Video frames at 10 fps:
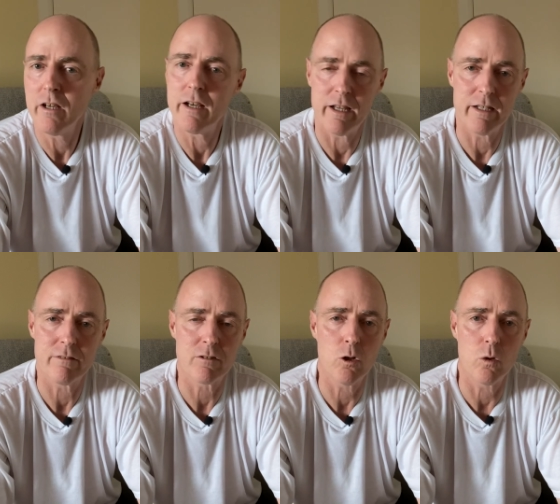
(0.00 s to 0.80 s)
And
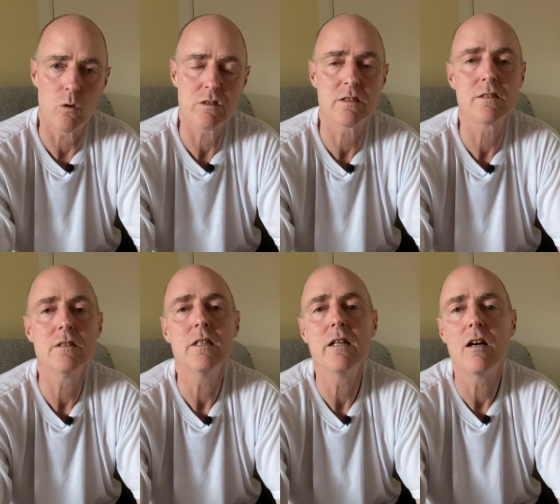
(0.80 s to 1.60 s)
of course,
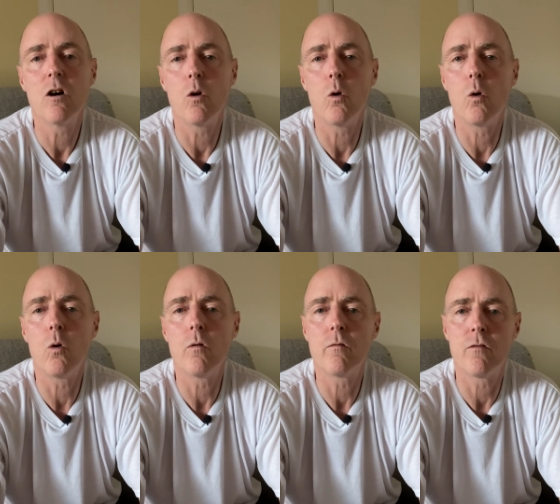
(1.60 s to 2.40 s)

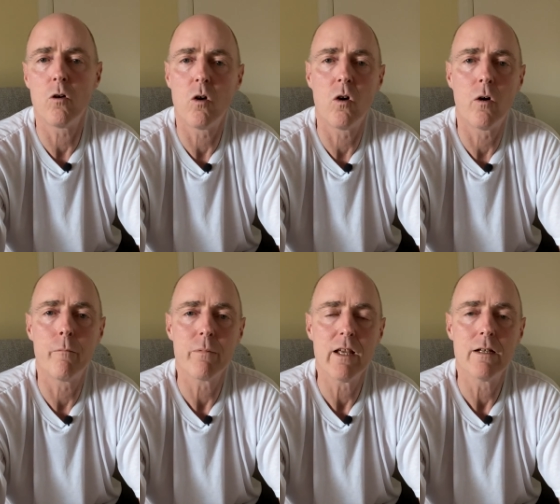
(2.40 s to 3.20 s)
all for
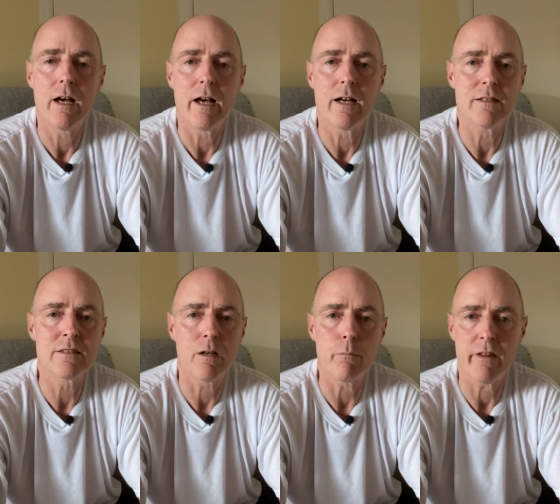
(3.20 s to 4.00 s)

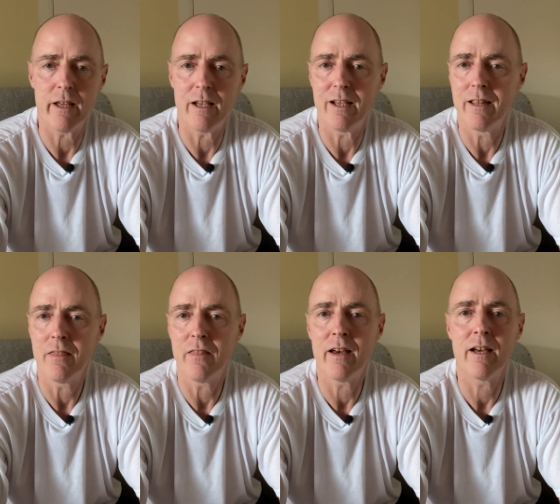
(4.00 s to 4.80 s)
something
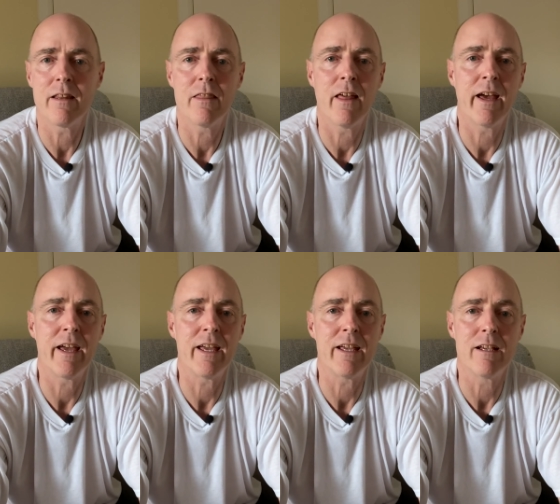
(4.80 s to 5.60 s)
that
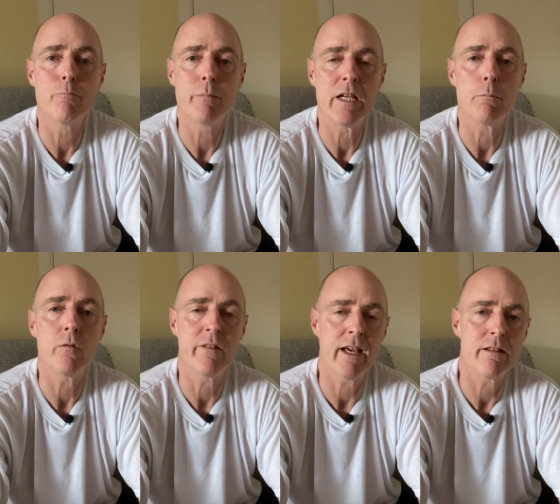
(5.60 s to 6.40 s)
they, people
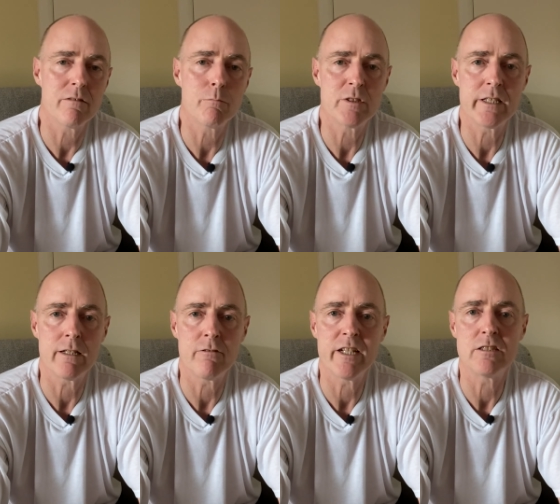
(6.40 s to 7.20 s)
in that
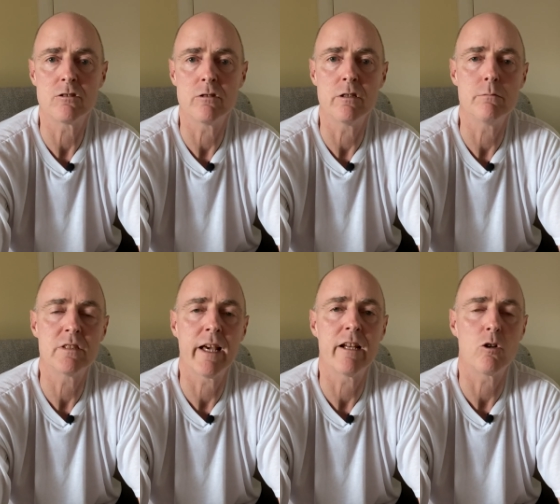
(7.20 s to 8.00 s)
particular age group,
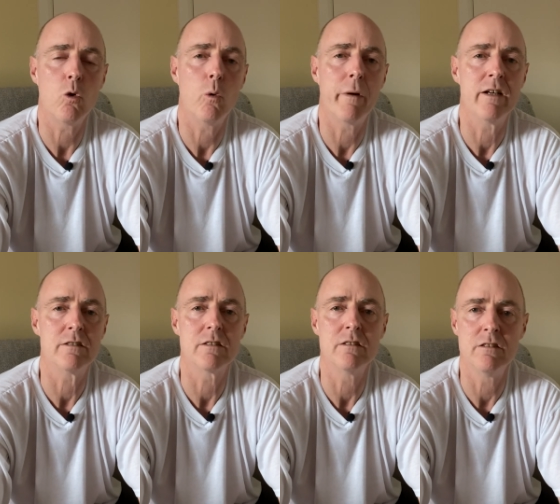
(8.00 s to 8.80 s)
stand
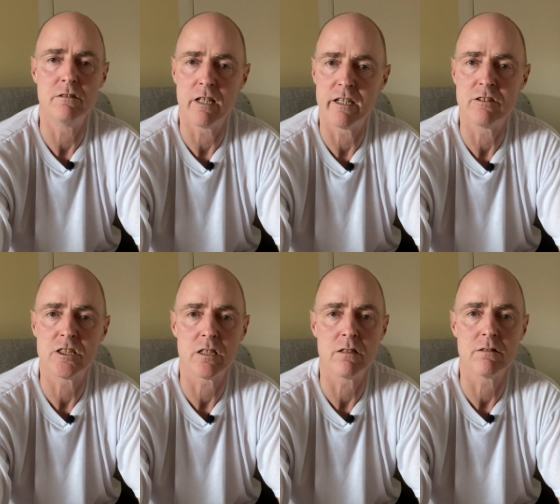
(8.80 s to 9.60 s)
almost no
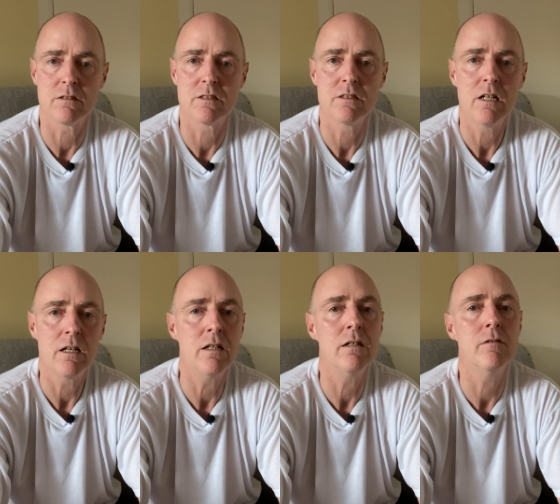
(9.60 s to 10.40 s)
chance
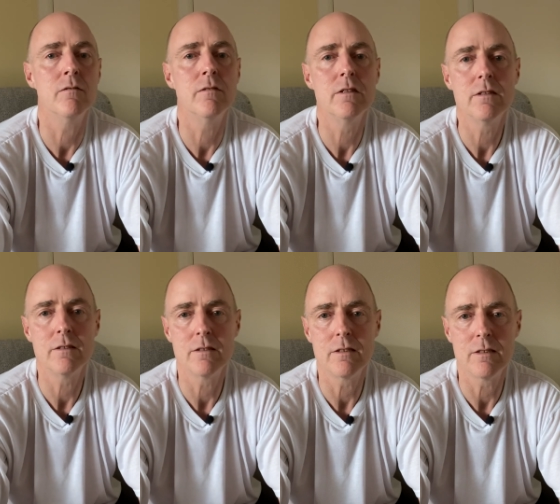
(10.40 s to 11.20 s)
of
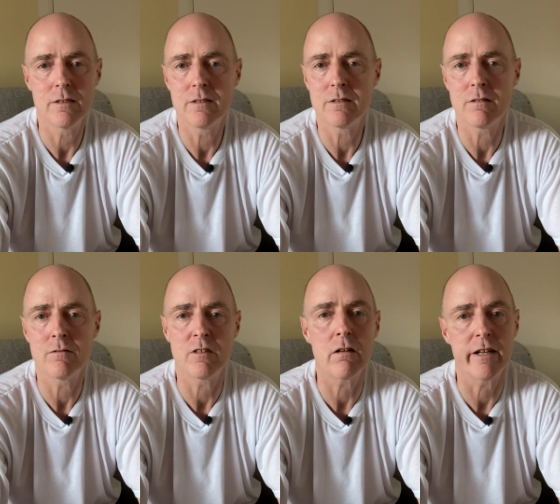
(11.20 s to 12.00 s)
sort
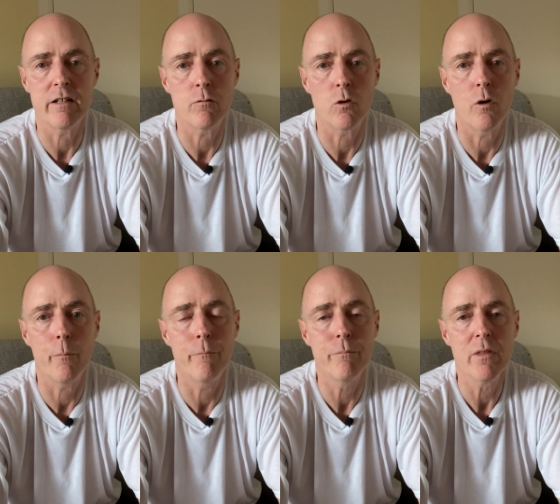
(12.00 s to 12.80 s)
of dying from.